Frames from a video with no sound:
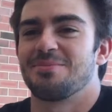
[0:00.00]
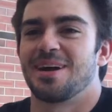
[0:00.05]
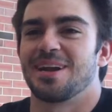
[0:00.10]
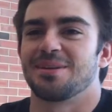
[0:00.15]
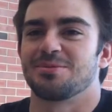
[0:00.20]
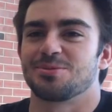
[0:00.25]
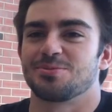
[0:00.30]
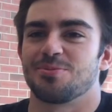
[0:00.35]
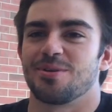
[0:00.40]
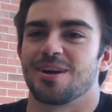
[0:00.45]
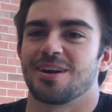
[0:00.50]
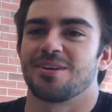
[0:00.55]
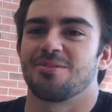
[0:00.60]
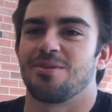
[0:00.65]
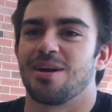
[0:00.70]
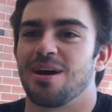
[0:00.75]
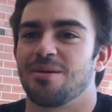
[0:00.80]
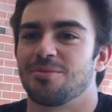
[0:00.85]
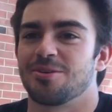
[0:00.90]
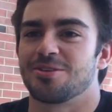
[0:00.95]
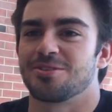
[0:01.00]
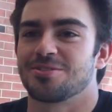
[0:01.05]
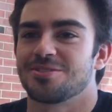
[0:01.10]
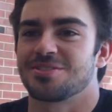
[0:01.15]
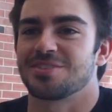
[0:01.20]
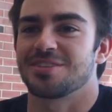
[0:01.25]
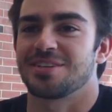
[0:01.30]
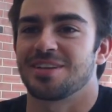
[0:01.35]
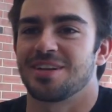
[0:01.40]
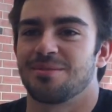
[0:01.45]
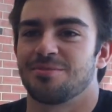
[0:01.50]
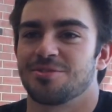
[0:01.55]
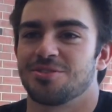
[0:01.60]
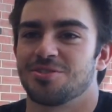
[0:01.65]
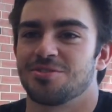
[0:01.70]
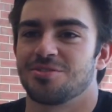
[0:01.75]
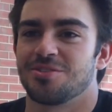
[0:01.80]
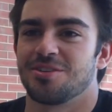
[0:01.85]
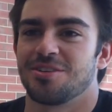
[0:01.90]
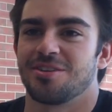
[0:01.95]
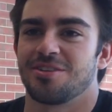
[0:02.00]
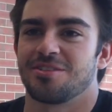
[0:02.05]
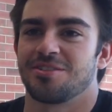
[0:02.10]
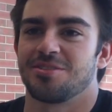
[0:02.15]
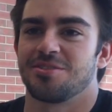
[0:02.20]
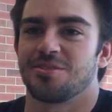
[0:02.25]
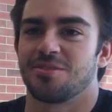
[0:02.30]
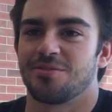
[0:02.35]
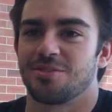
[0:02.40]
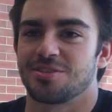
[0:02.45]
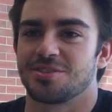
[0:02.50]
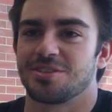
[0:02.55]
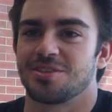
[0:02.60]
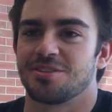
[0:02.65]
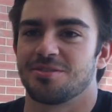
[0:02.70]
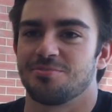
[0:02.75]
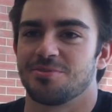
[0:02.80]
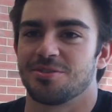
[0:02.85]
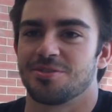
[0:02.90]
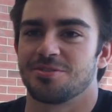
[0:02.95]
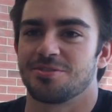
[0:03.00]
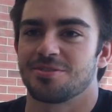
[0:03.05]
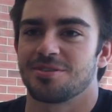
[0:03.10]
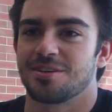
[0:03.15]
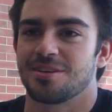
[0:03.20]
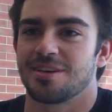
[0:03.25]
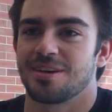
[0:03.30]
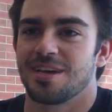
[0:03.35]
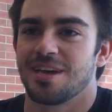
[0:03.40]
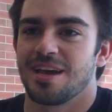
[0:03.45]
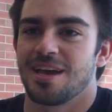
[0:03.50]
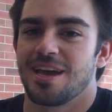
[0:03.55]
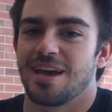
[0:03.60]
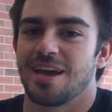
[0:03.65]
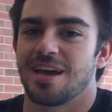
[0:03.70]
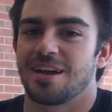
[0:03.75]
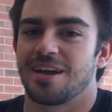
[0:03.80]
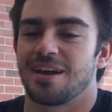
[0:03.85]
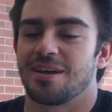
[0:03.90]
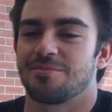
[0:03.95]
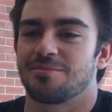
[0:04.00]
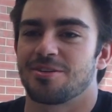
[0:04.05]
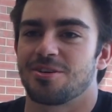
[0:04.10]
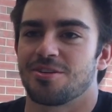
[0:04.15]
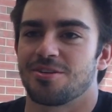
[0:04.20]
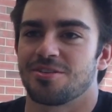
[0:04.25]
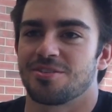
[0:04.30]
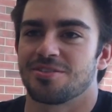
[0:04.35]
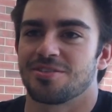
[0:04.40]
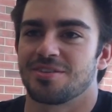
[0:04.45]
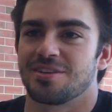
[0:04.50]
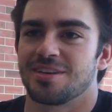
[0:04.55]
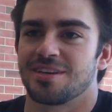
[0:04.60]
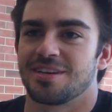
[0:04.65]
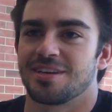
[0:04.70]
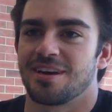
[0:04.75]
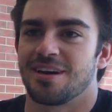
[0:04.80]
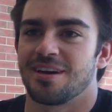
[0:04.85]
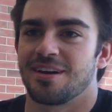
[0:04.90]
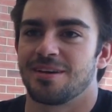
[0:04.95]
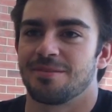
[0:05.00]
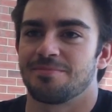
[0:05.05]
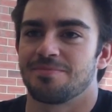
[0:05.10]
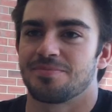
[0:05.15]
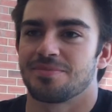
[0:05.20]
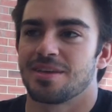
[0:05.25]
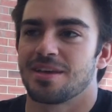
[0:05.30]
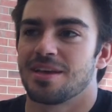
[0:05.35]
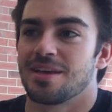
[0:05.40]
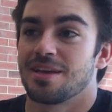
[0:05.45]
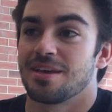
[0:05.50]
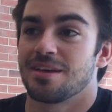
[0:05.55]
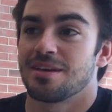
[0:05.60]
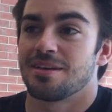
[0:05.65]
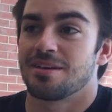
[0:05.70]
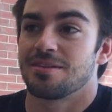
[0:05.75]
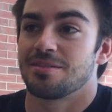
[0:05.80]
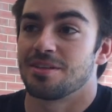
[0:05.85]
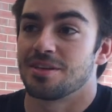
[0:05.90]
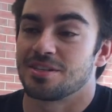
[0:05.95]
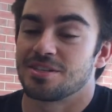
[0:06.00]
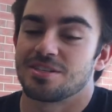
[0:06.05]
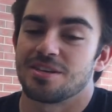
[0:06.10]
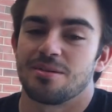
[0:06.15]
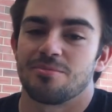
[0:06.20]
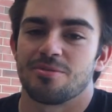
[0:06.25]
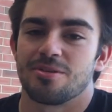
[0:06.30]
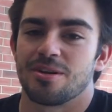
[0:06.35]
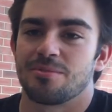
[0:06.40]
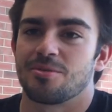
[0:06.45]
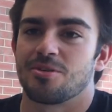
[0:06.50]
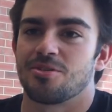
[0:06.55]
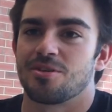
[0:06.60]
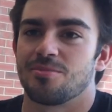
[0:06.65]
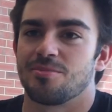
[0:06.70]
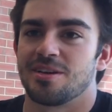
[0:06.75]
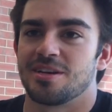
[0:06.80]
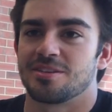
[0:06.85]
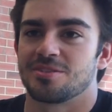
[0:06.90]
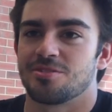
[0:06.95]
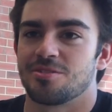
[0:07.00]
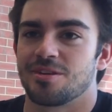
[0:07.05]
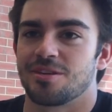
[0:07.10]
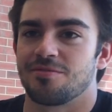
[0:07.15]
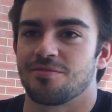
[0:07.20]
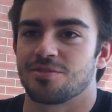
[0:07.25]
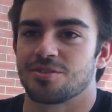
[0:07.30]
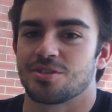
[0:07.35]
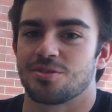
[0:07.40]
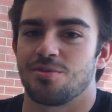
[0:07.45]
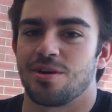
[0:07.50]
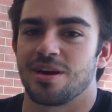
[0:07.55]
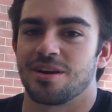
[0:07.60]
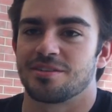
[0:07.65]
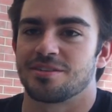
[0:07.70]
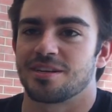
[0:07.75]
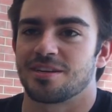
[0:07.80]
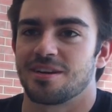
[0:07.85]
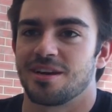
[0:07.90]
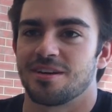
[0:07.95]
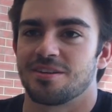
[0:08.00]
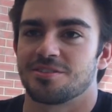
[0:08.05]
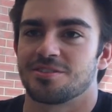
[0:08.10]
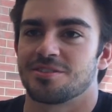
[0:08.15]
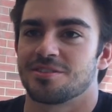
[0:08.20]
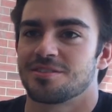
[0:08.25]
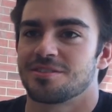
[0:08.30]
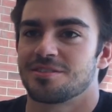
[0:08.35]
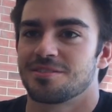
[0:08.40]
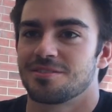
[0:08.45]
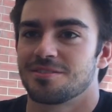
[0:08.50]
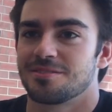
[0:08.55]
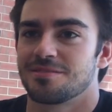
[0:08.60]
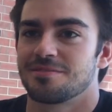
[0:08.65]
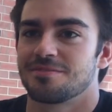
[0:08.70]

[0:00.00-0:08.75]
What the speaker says: My name is Brandon Ramos, and I'm a junior here at the University of Dubuque. And I'm currently, this summer, I'm going to be interning for Squire Technologies.